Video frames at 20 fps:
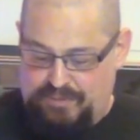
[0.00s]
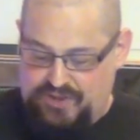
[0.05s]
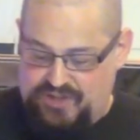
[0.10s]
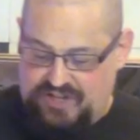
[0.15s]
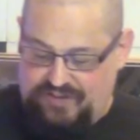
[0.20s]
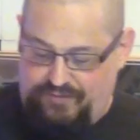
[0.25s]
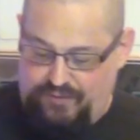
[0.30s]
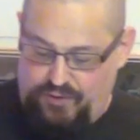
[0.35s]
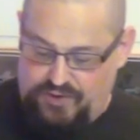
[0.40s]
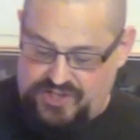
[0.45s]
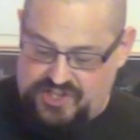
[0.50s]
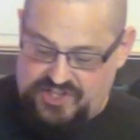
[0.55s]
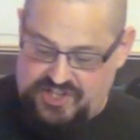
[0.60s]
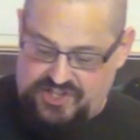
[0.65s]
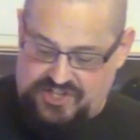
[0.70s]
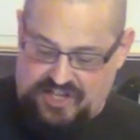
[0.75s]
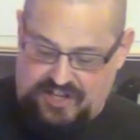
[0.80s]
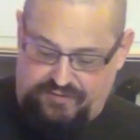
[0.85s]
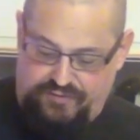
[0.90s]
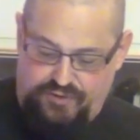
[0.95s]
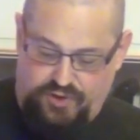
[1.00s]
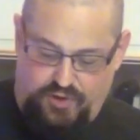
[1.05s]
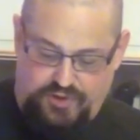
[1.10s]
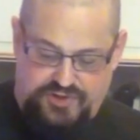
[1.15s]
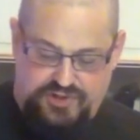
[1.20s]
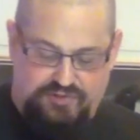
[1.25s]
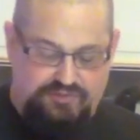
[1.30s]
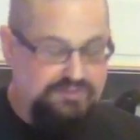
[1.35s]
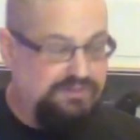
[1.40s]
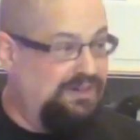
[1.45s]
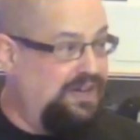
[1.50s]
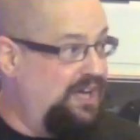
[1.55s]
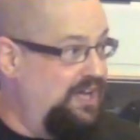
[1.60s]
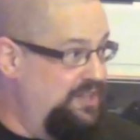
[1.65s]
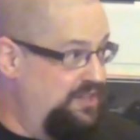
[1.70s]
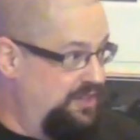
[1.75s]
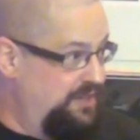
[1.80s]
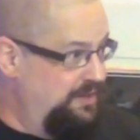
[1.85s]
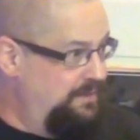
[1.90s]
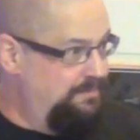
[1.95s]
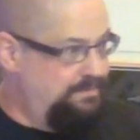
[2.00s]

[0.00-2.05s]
as she forces herself not to run.